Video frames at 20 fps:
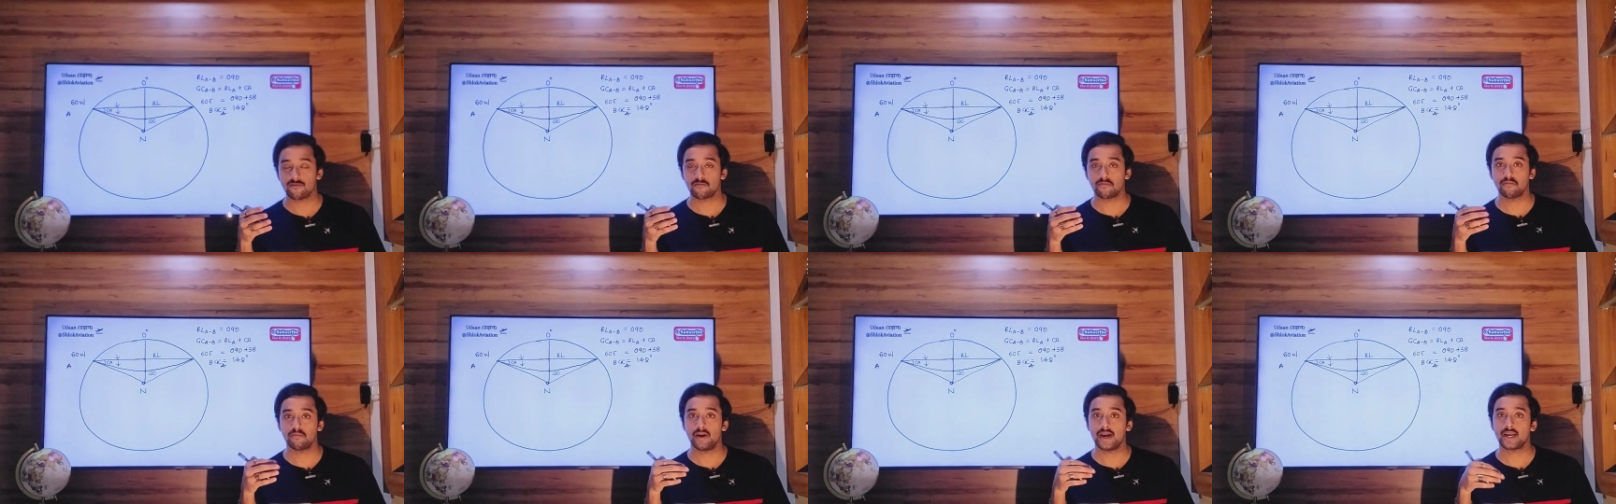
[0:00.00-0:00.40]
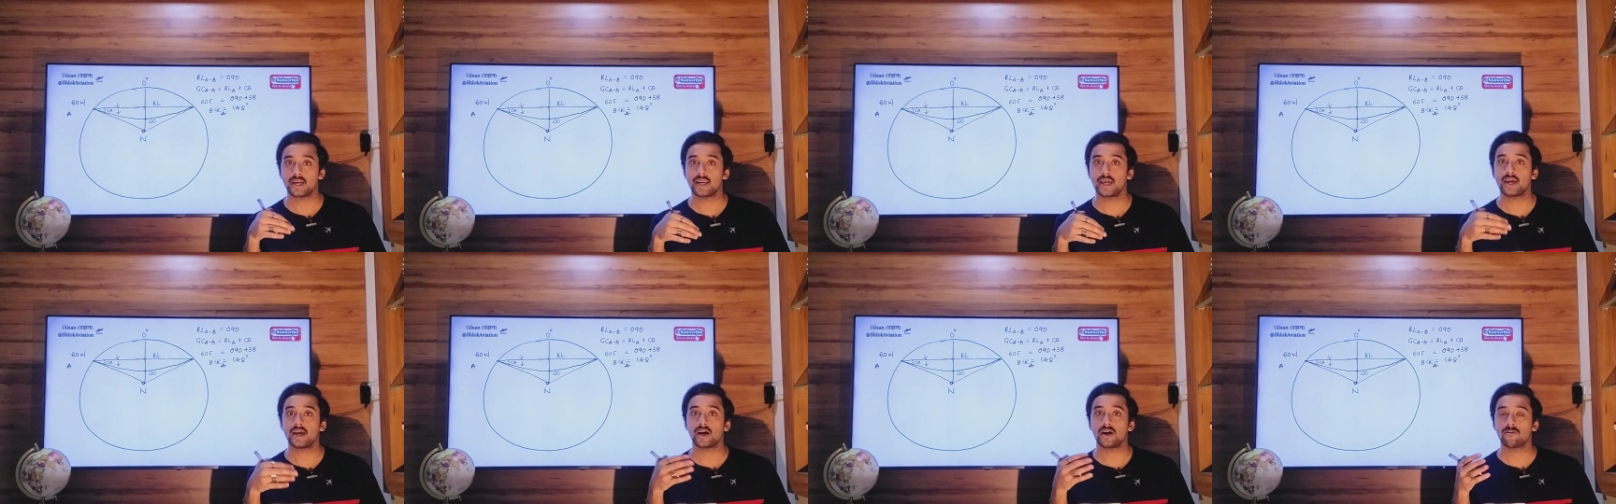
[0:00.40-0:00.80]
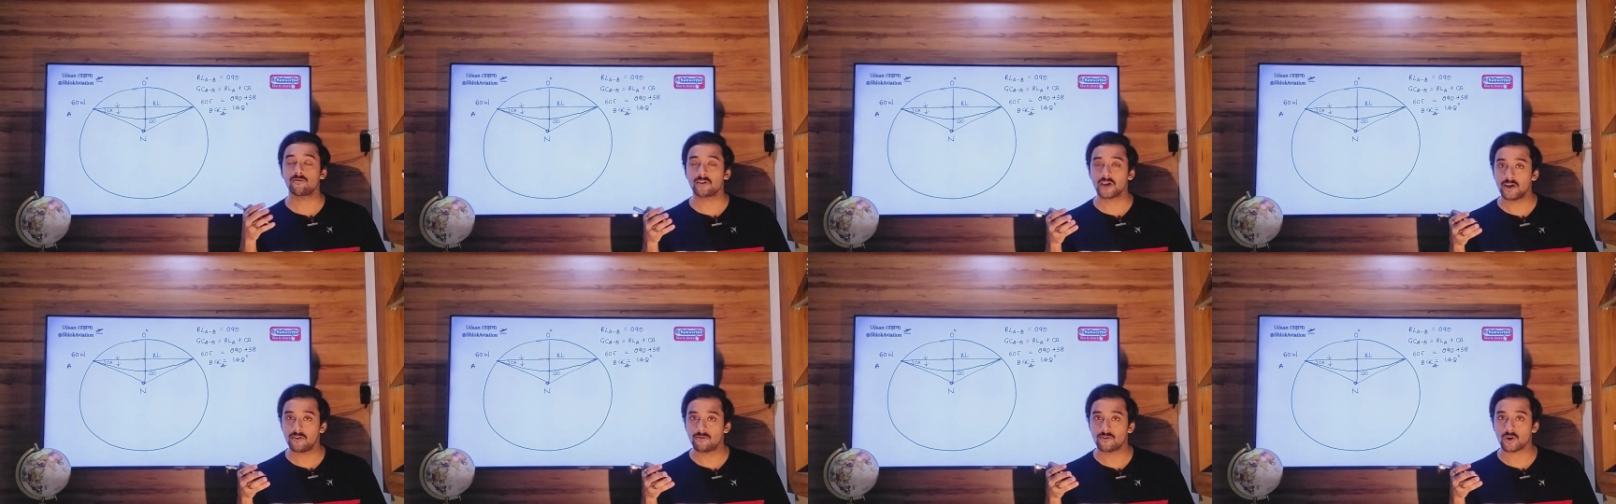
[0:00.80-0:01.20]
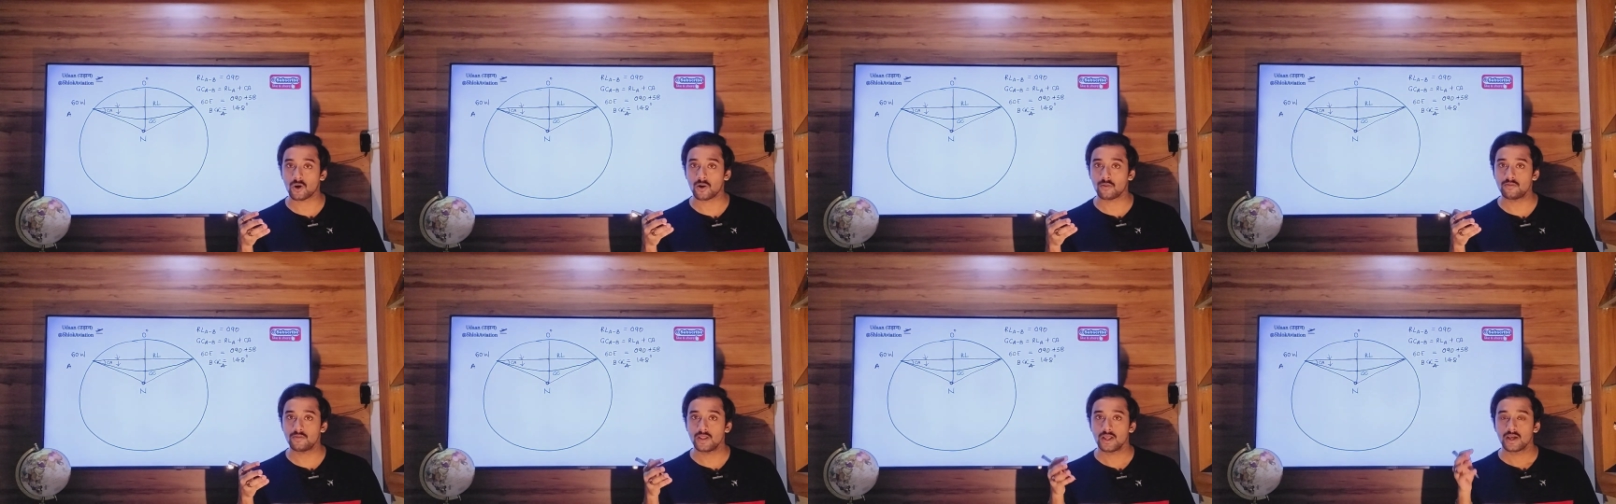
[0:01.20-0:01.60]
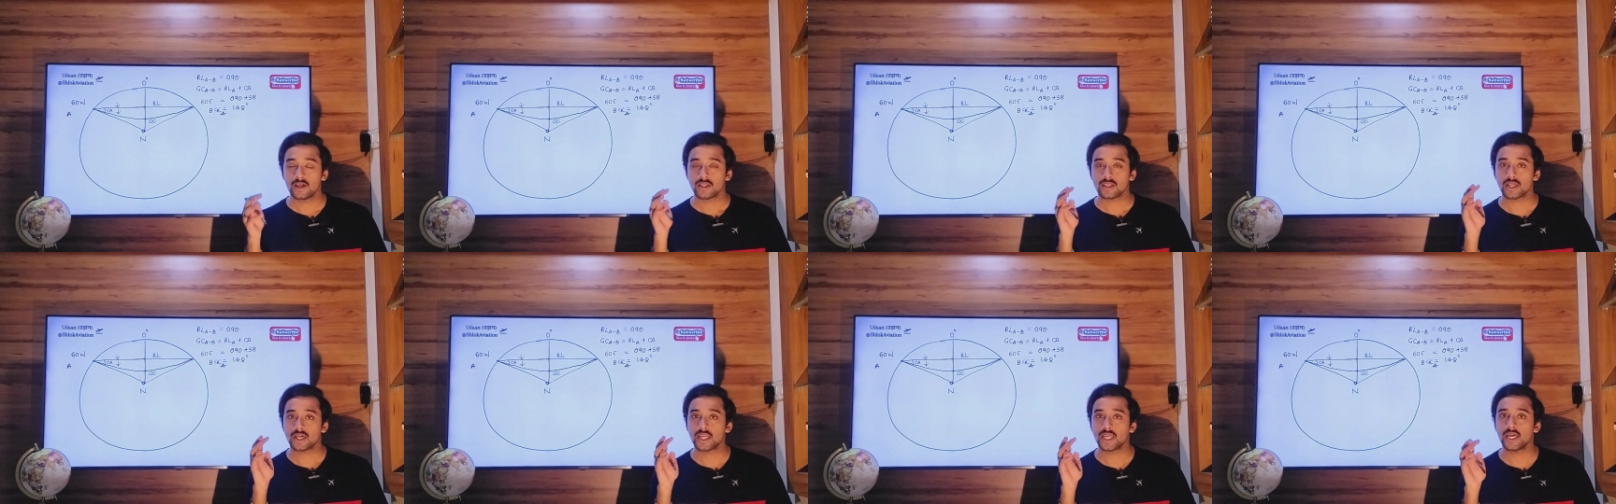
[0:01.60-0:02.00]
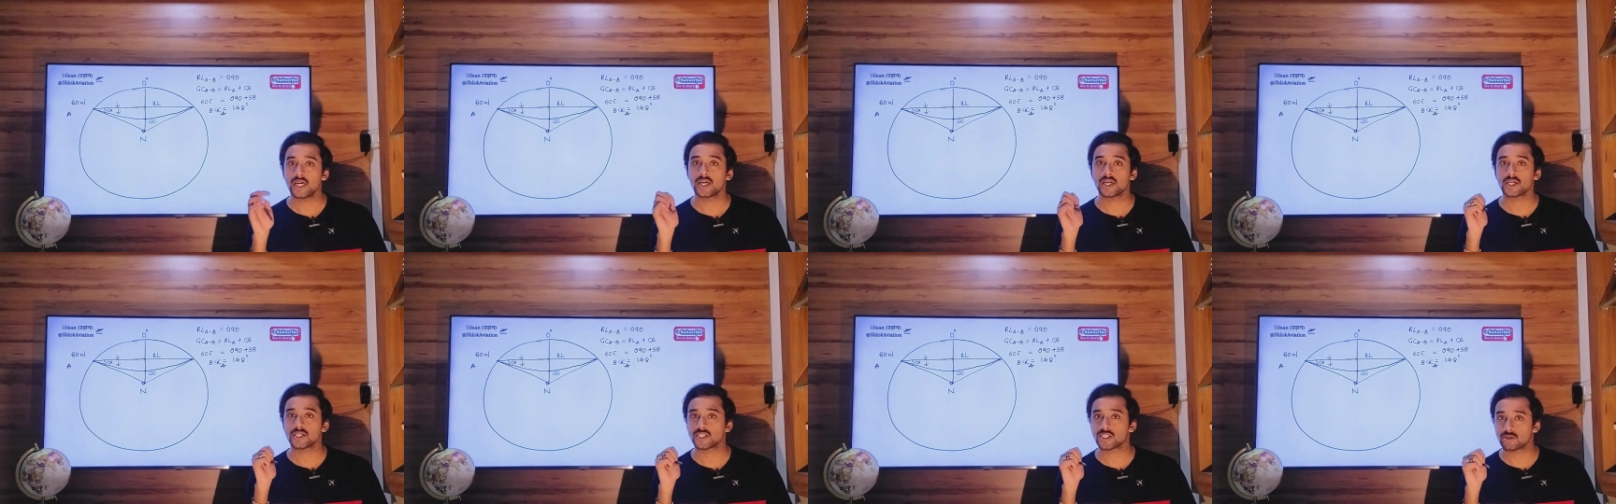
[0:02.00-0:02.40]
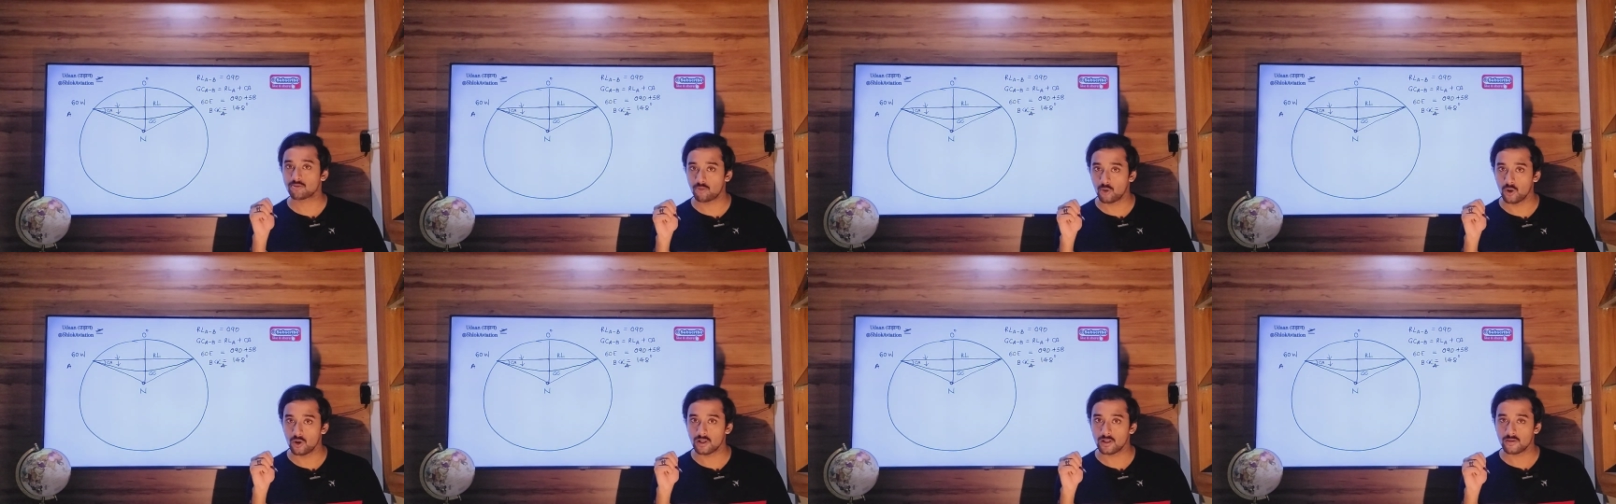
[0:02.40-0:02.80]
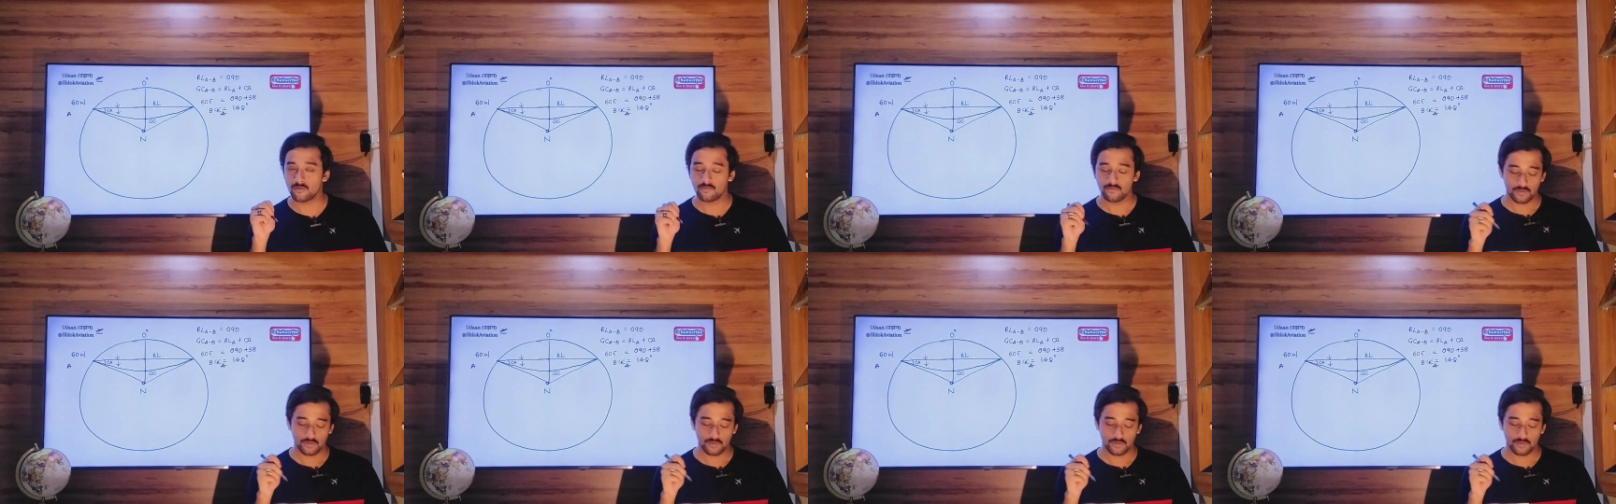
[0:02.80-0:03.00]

bending away from the nearest pole.